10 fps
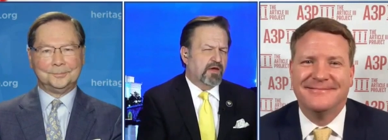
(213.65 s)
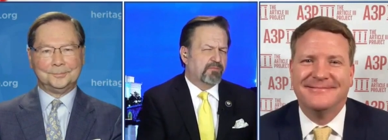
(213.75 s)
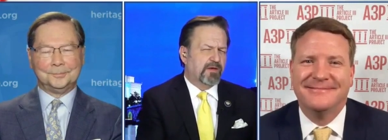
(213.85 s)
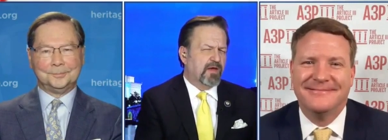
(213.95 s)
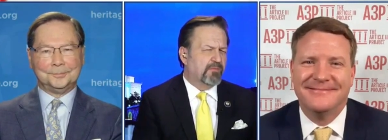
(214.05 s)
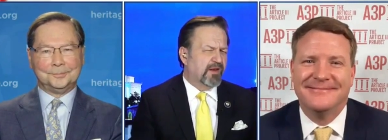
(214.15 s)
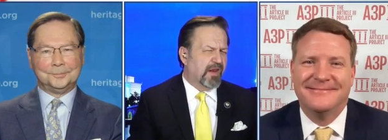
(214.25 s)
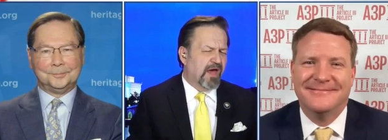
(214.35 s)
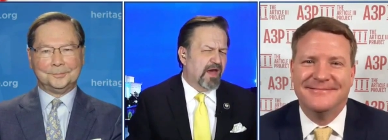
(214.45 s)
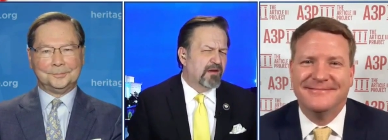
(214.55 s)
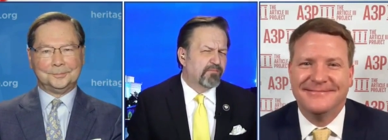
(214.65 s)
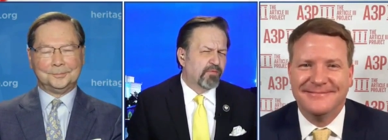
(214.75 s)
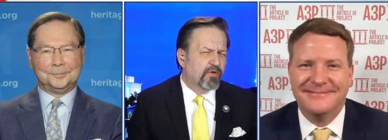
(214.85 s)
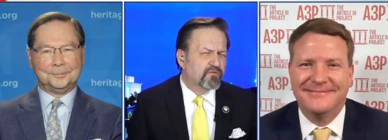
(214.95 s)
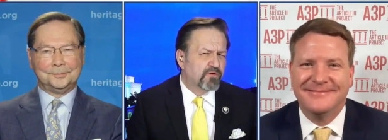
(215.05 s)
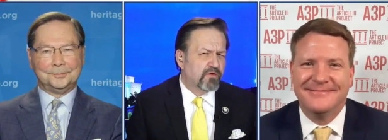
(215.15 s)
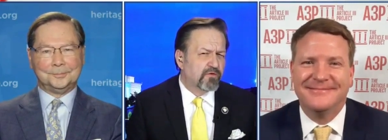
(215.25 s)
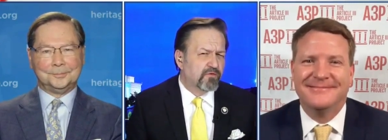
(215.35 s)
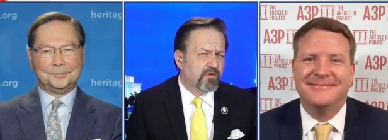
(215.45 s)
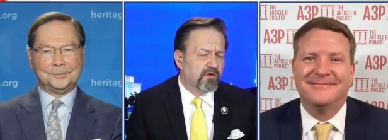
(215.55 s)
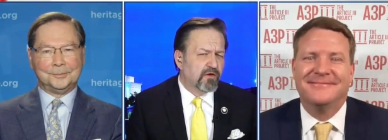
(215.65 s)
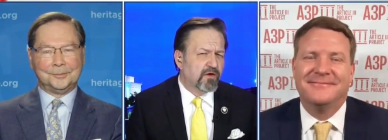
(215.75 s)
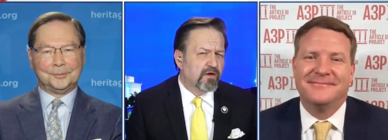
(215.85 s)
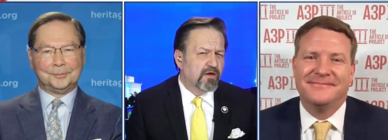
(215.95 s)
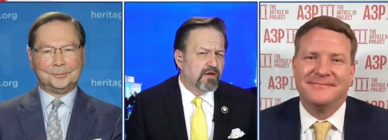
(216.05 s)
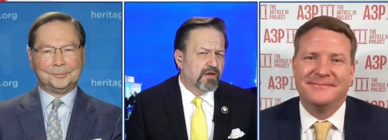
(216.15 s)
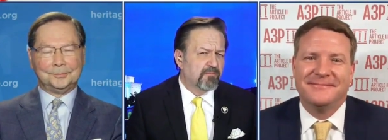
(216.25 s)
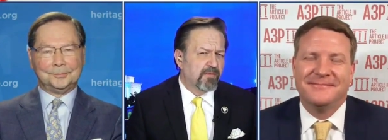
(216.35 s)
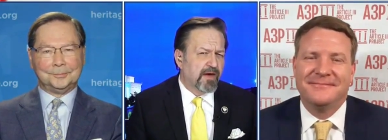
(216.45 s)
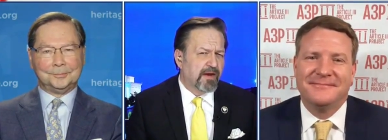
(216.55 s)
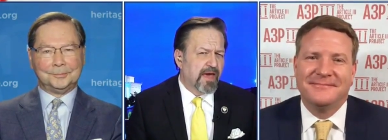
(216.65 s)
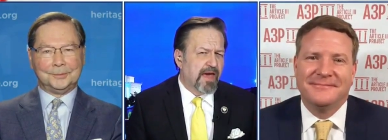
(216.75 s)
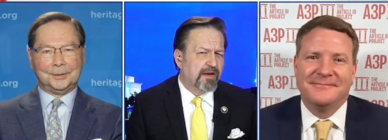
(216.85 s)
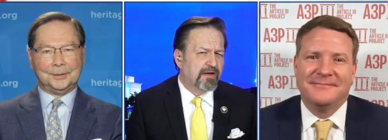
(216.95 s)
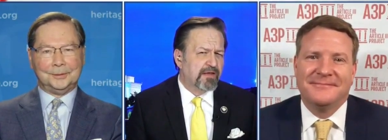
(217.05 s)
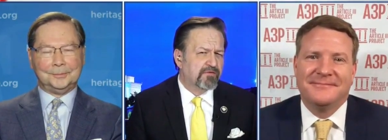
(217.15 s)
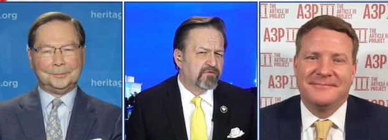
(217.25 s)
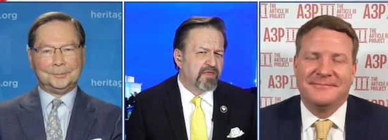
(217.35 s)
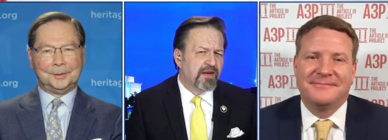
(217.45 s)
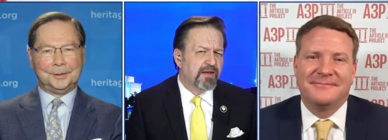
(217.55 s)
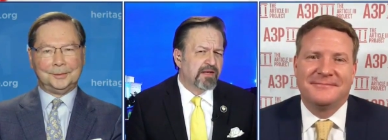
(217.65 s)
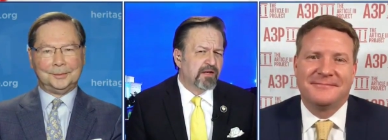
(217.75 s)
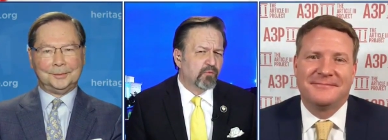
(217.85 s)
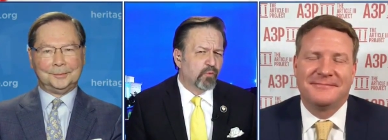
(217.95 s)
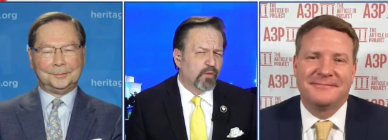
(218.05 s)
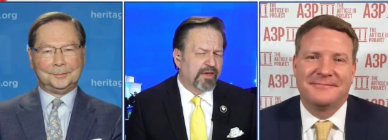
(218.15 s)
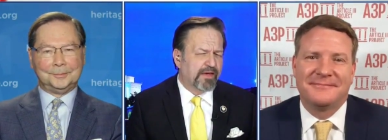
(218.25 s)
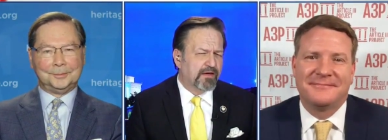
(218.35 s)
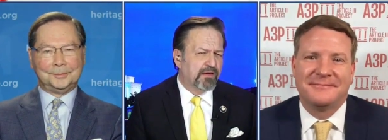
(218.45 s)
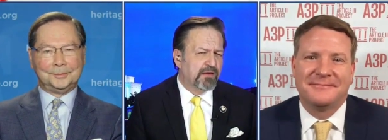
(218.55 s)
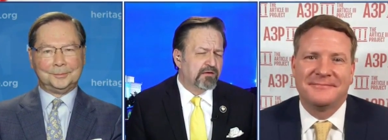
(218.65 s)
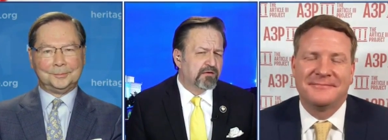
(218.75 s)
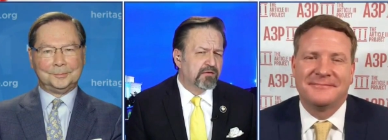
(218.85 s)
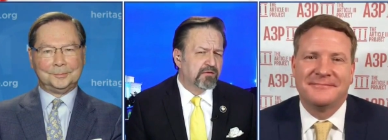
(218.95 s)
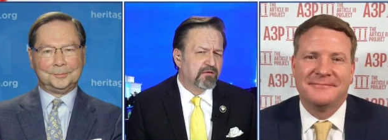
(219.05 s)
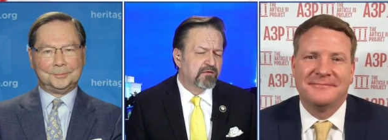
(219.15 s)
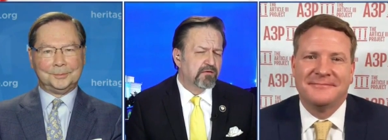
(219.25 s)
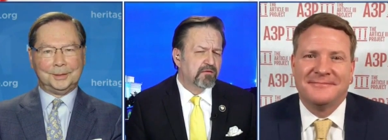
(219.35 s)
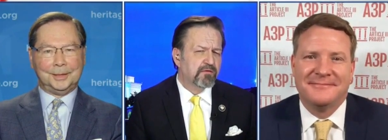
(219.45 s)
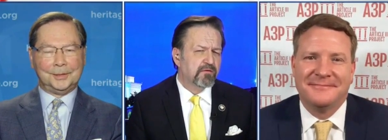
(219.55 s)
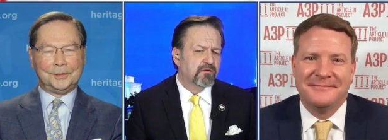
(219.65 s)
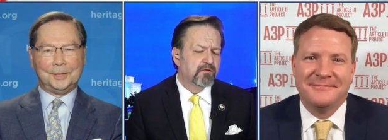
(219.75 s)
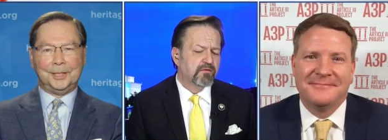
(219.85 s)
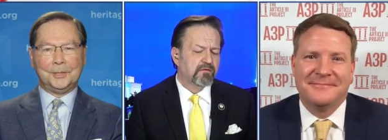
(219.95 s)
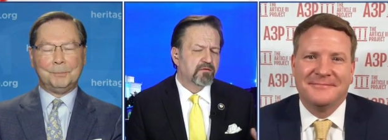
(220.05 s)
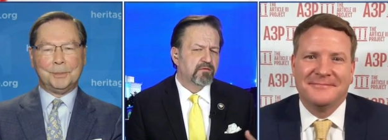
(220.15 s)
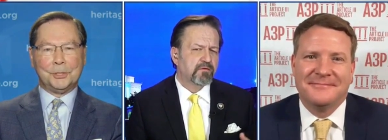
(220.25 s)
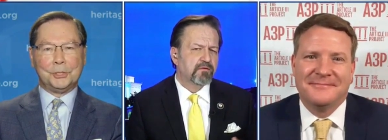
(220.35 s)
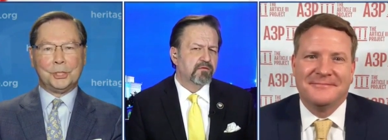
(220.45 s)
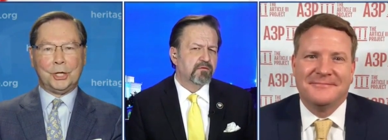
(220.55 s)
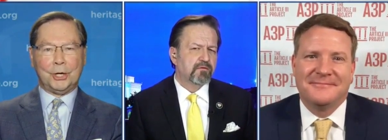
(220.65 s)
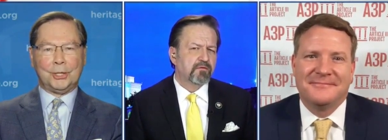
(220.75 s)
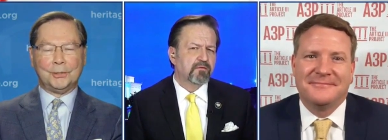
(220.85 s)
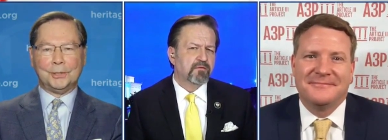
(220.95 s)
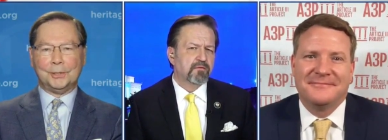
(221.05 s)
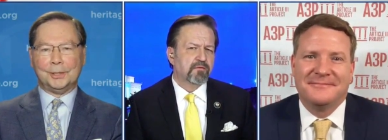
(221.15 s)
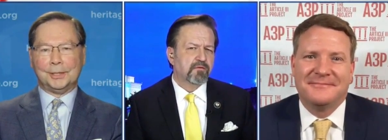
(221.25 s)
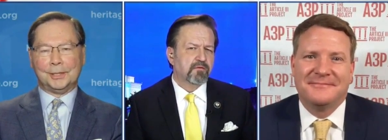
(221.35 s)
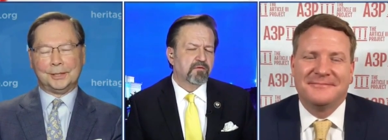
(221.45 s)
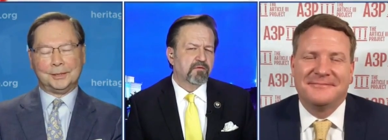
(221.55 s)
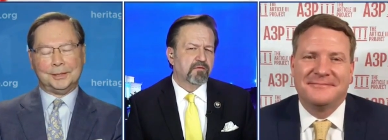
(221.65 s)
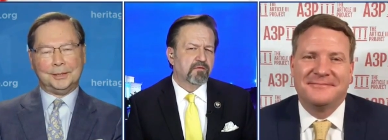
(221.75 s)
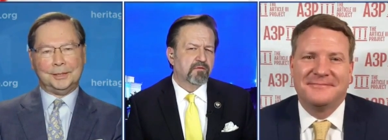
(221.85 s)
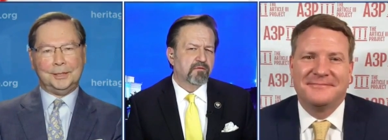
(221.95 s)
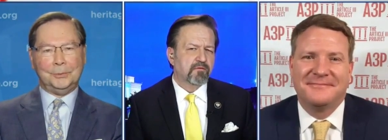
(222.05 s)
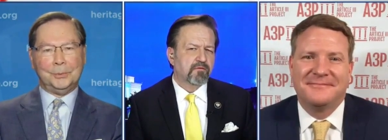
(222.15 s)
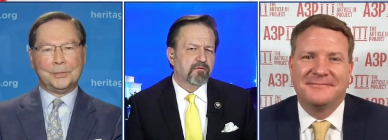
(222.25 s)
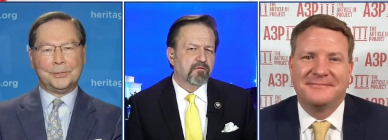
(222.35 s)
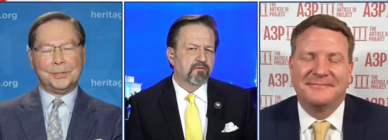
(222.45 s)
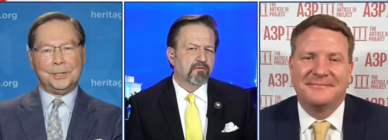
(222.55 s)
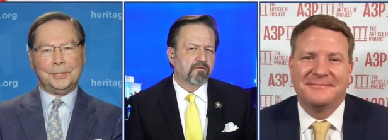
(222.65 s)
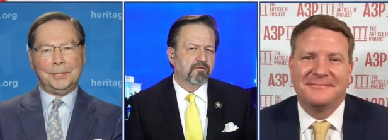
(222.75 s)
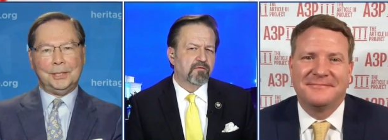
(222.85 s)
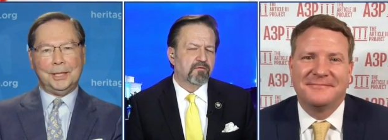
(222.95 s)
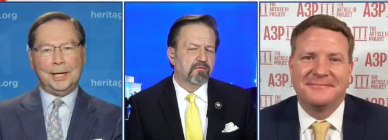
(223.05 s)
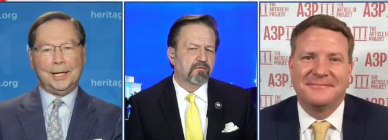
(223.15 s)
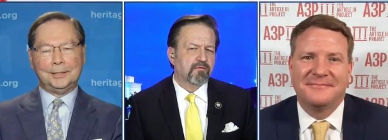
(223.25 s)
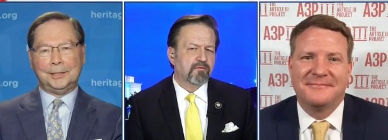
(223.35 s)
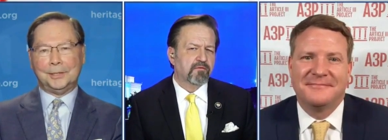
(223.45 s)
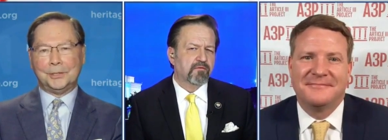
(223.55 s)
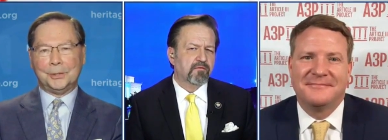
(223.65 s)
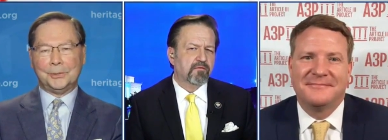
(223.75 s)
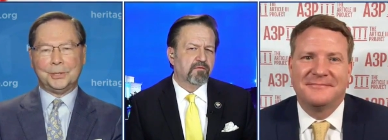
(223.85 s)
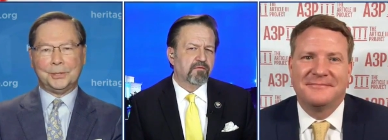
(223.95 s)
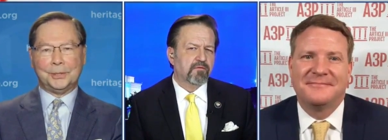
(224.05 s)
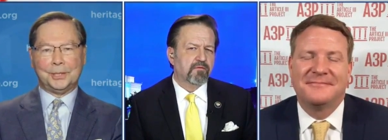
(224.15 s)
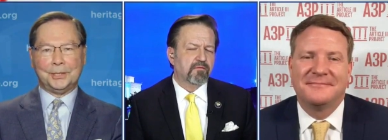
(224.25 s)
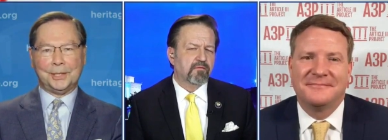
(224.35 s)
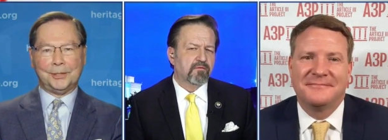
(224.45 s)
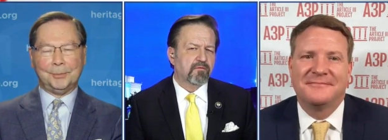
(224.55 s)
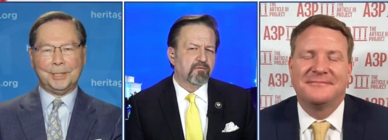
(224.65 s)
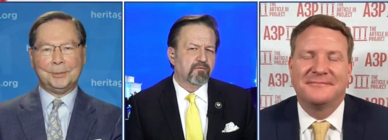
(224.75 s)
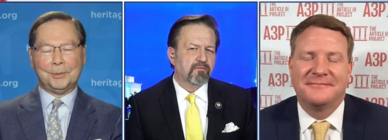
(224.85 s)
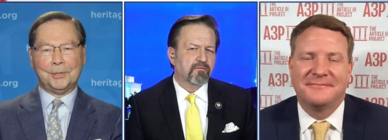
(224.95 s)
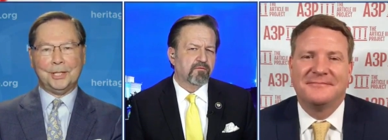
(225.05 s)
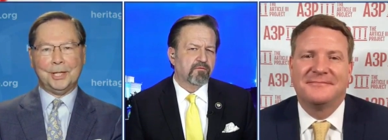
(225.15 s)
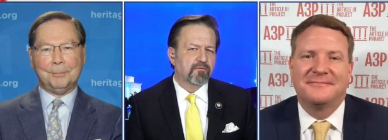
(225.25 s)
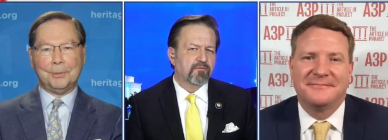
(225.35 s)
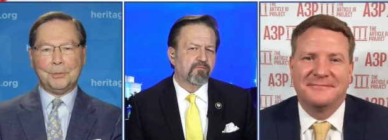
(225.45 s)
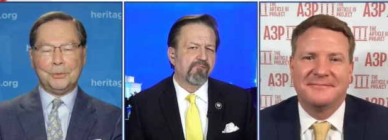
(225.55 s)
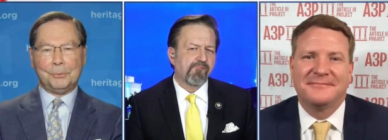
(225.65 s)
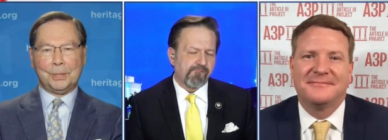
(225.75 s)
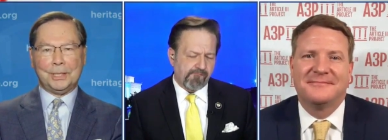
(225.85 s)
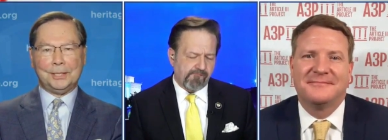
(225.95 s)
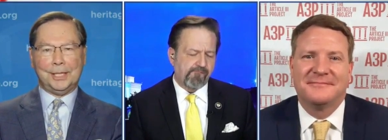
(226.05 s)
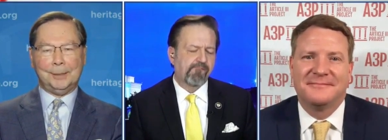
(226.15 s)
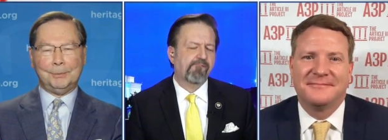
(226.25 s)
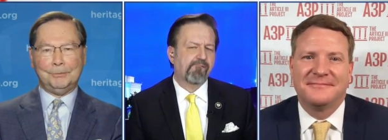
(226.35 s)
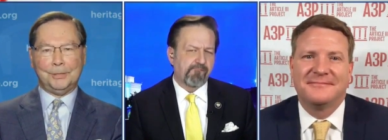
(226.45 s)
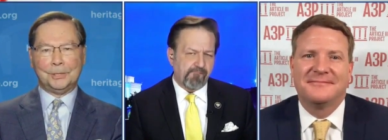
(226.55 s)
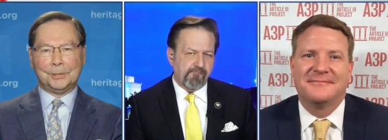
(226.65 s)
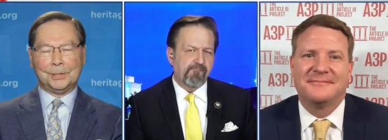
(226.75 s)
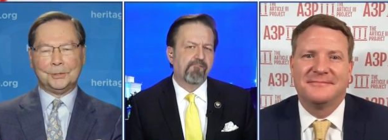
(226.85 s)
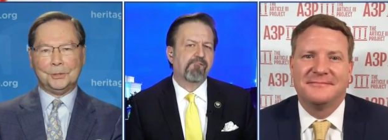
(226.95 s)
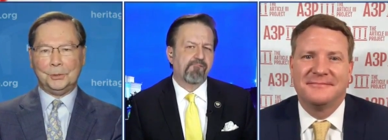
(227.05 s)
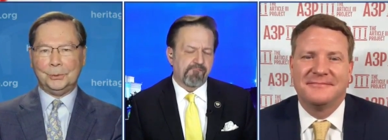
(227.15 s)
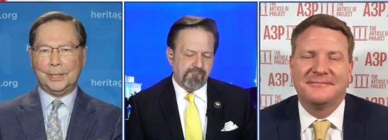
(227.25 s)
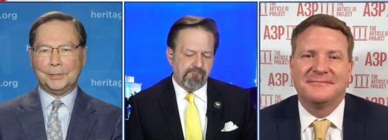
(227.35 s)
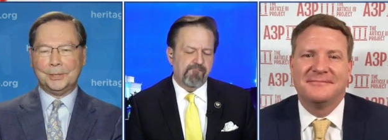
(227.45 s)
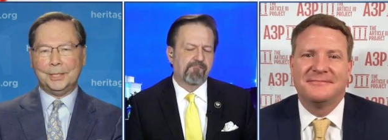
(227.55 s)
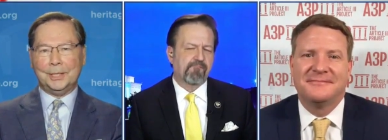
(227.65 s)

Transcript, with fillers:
Speaker 1: and become a line
Speaker 2: prosecutor in Manhattan? Isn't that a little weird? It's it's bizarre. Uh, he was the acting associate attorney general. It makes him the number three top official at the U.S.